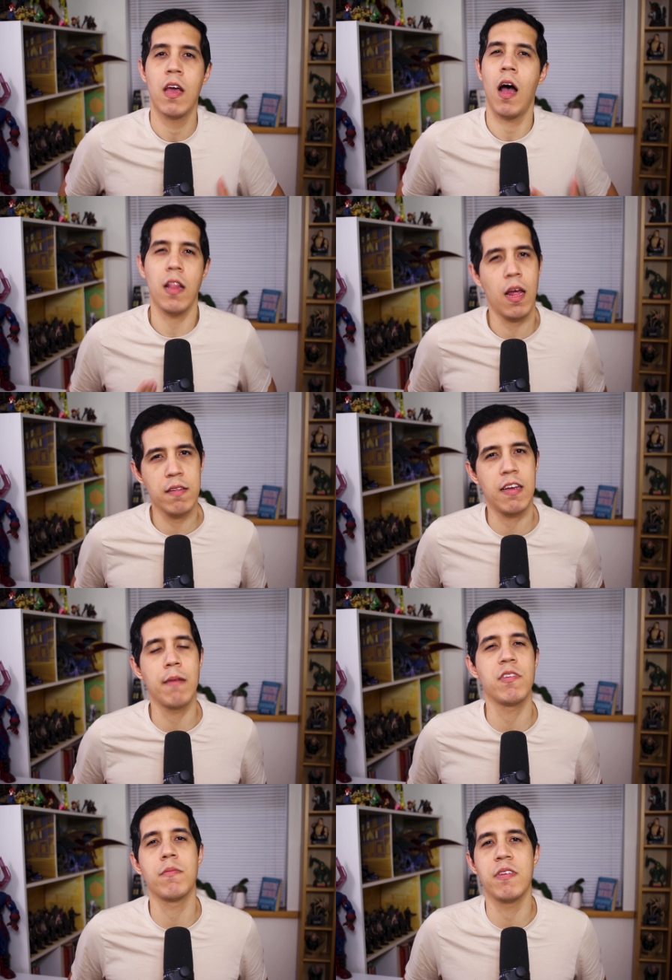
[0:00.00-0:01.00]
A lot of
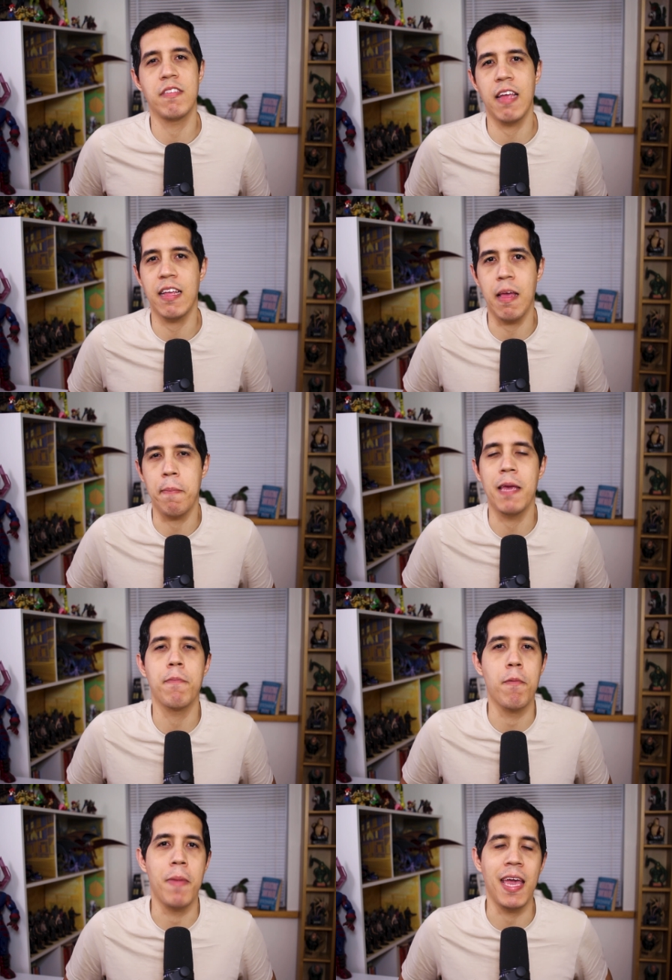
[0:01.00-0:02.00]
times, the mistake that
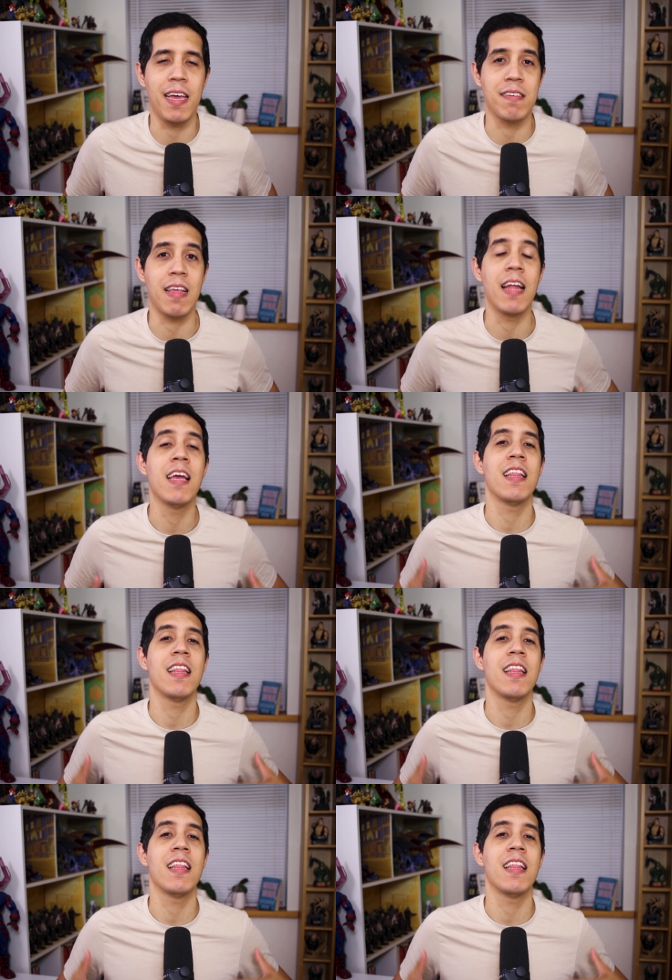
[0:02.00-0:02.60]
people make is that